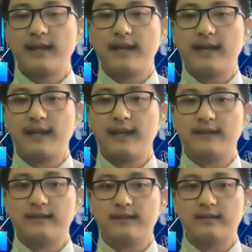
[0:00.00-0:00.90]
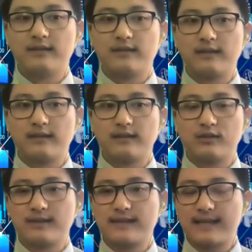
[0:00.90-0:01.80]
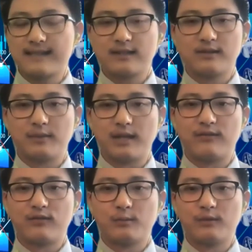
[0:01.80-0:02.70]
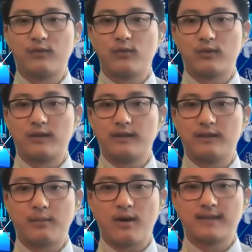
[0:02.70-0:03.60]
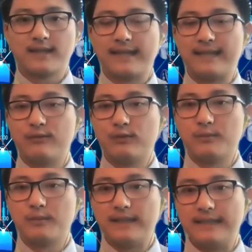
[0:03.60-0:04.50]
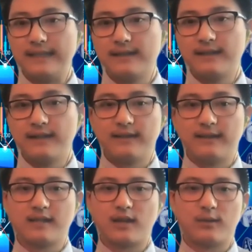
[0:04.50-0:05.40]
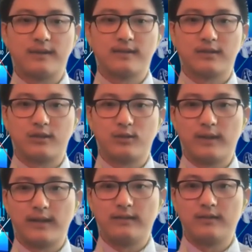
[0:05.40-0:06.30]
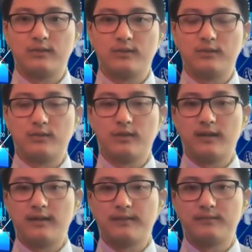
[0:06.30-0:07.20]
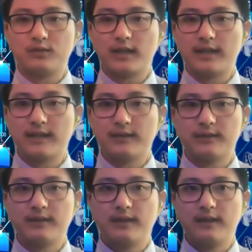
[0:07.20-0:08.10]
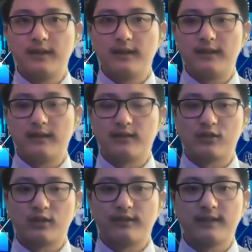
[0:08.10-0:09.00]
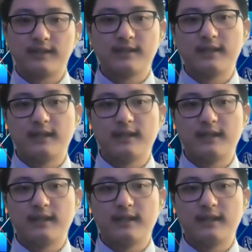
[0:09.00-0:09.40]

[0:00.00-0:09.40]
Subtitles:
and just test out the platform before depositing any real money. That's always a good way to try out the service.